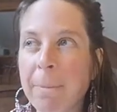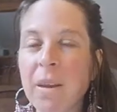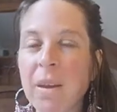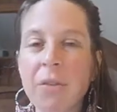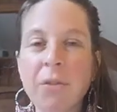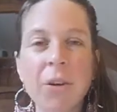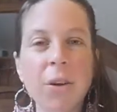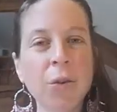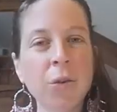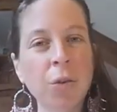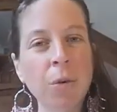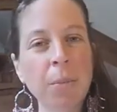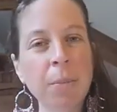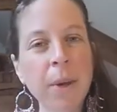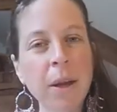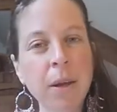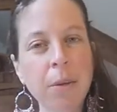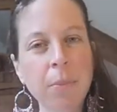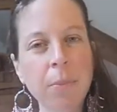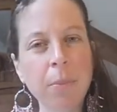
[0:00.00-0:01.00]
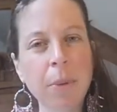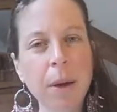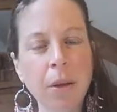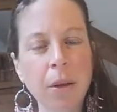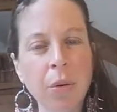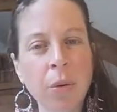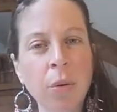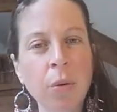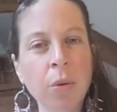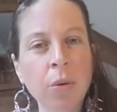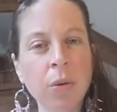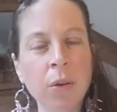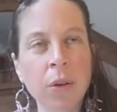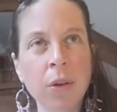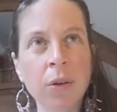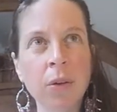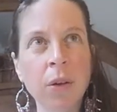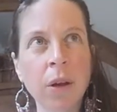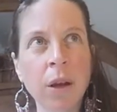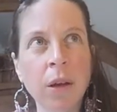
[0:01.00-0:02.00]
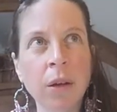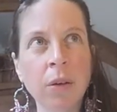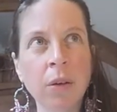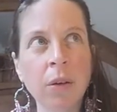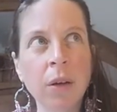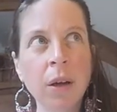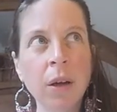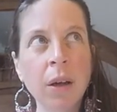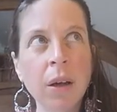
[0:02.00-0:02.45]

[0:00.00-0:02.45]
I felt so met by the horses, and